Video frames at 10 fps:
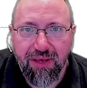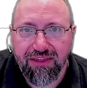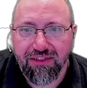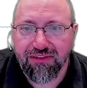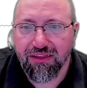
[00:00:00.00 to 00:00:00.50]

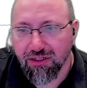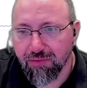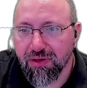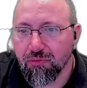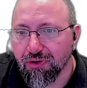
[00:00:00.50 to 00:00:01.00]
this a little
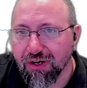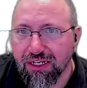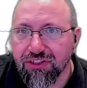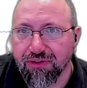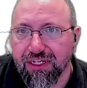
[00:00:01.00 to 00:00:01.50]
bit more
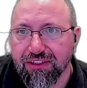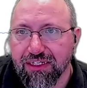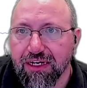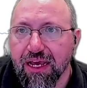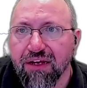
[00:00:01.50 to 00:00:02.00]
interesting
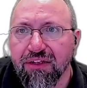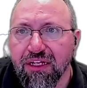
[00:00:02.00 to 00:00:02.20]
now.